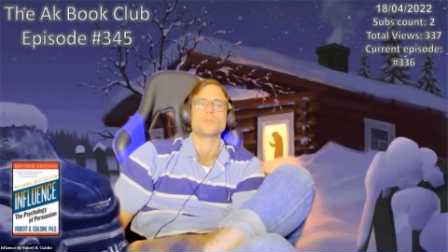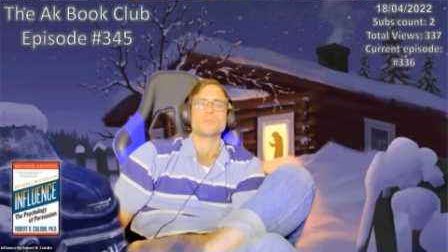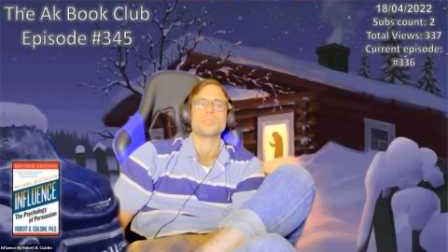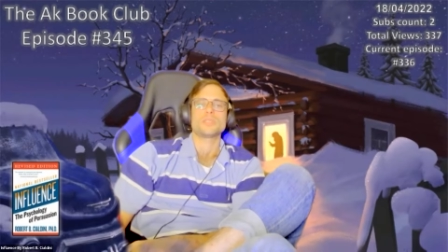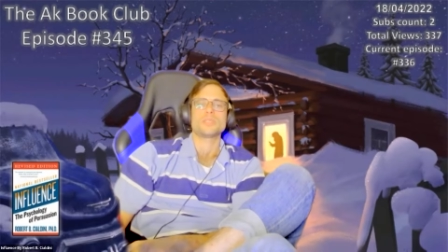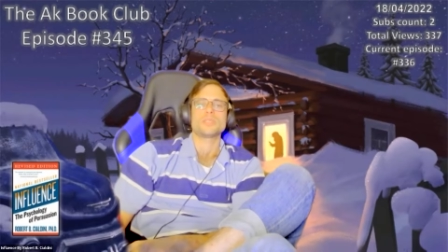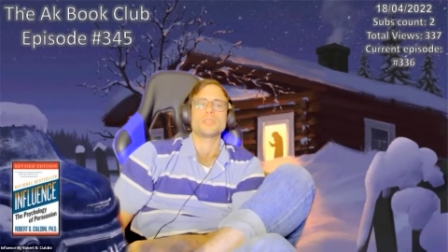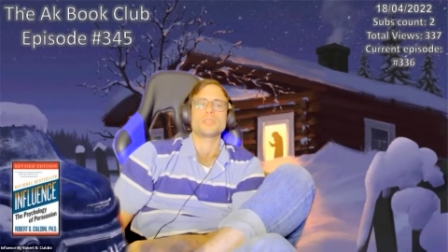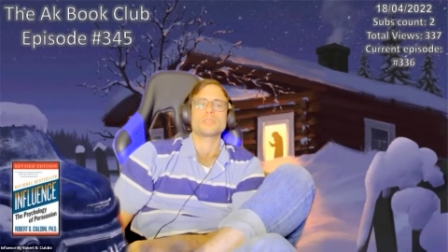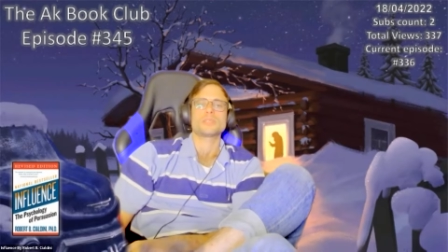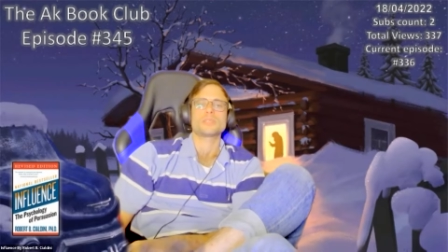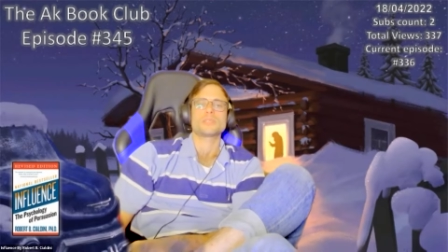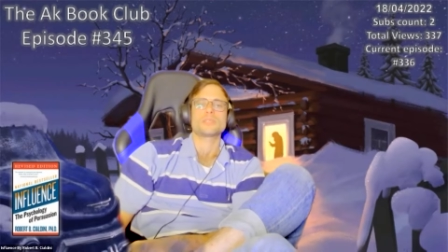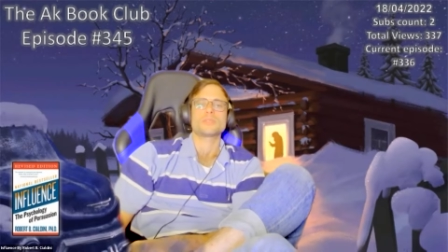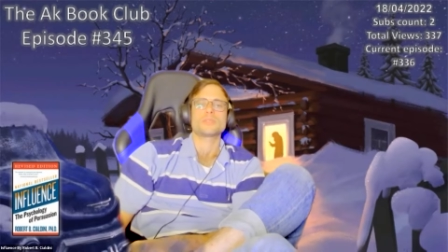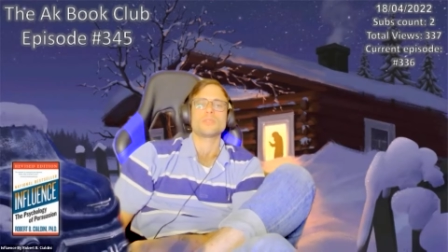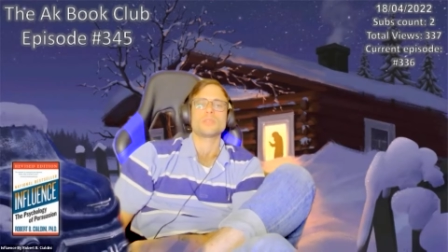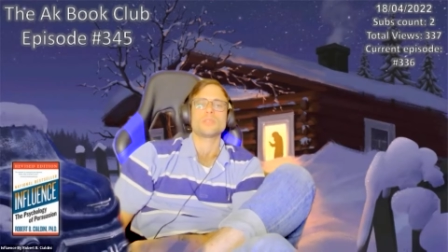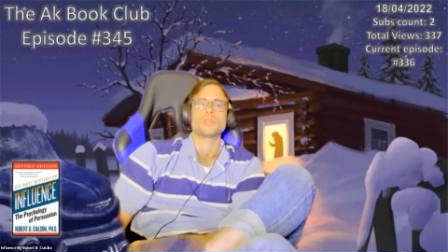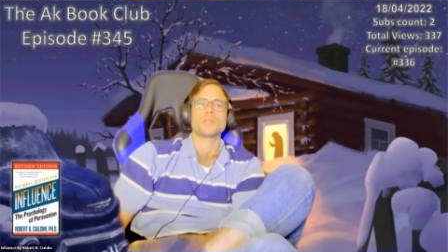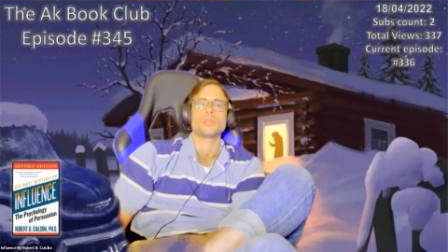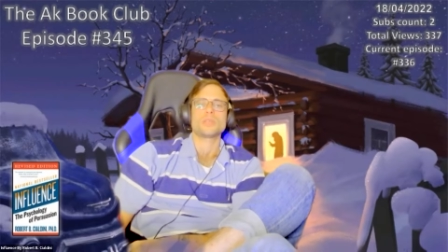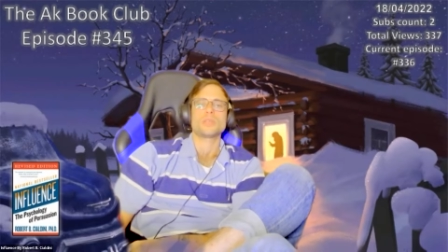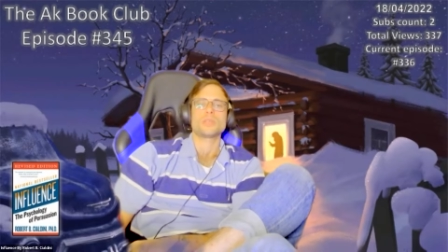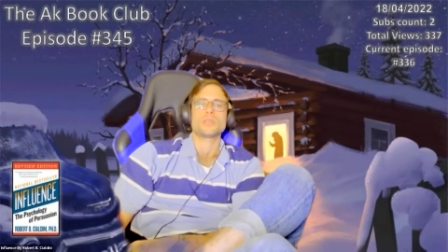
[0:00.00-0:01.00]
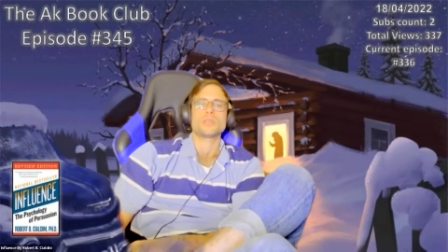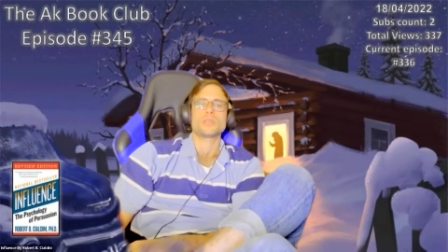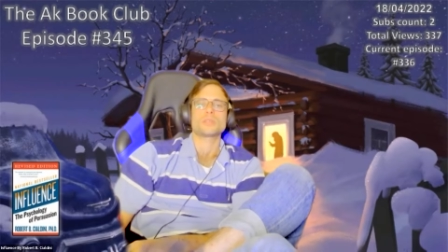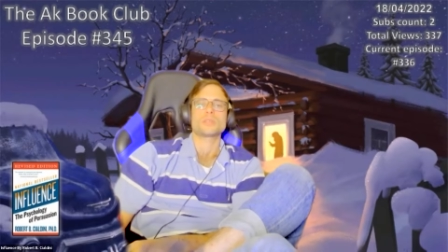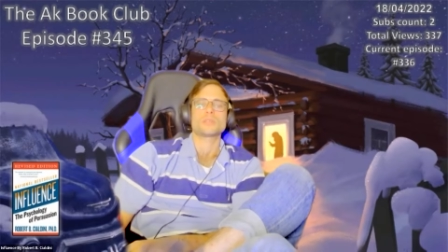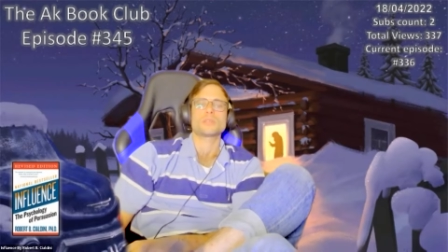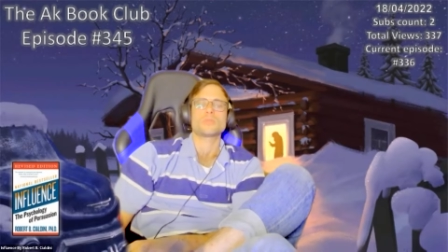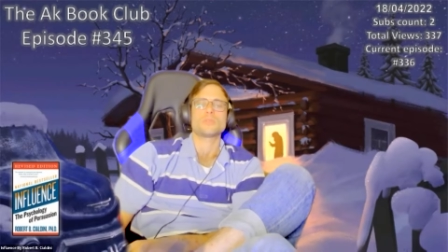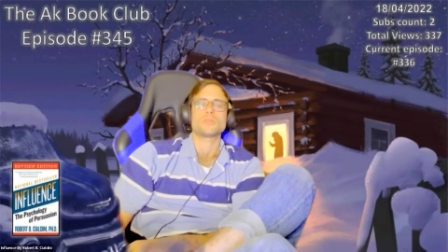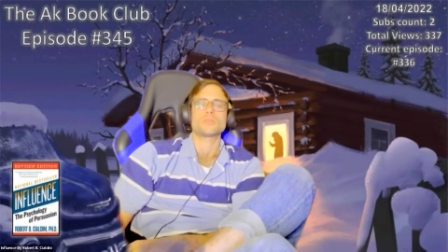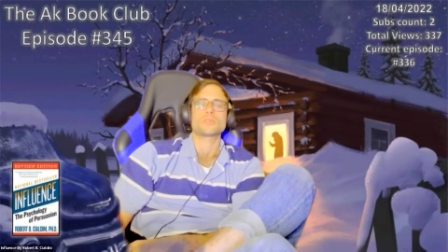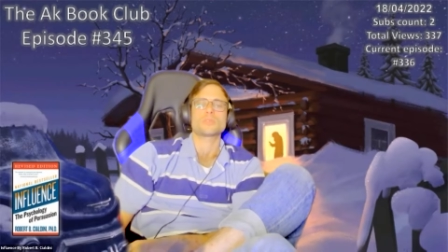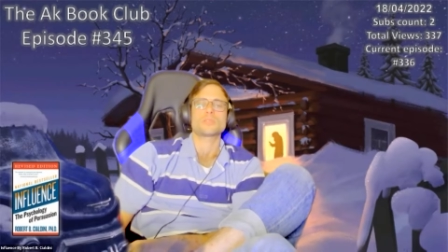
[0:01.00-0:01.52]
its own
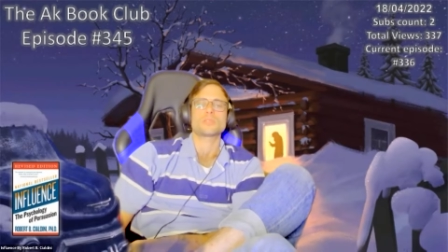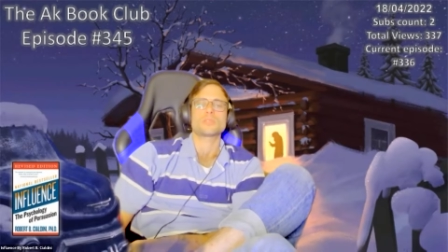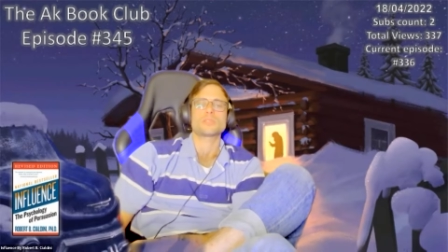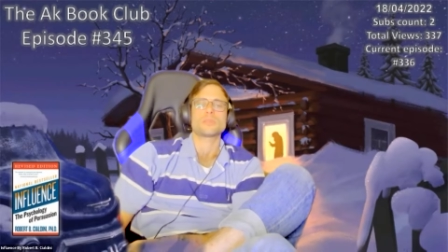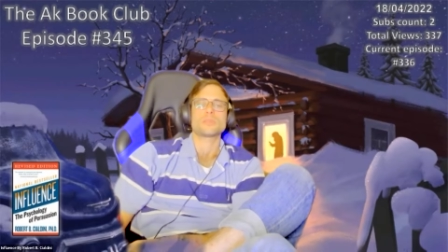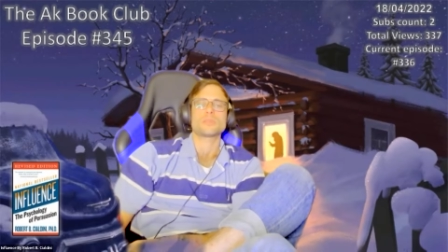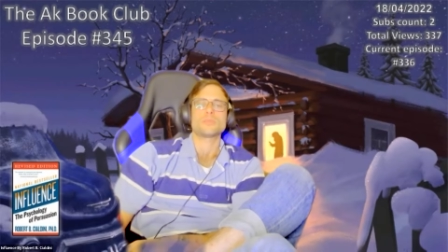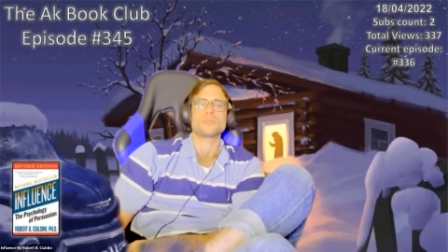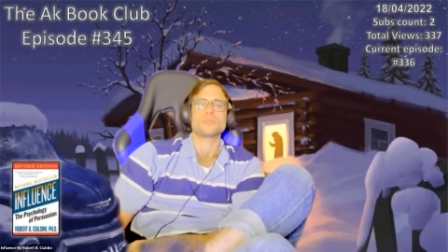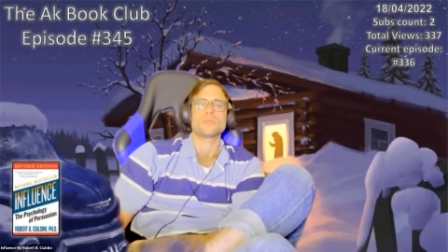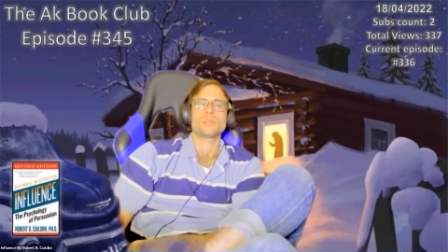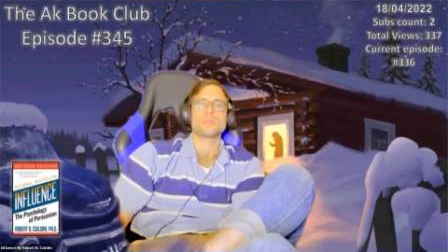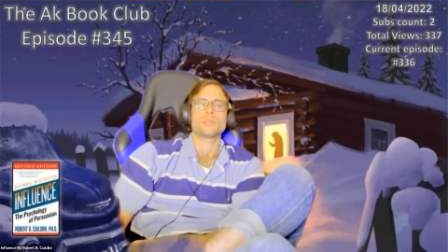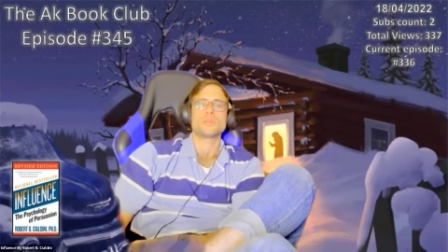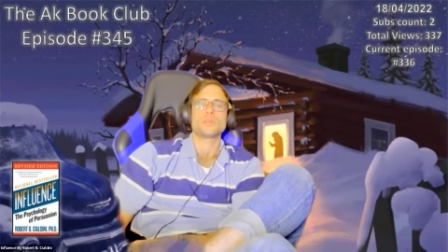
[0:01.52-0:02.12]
support system.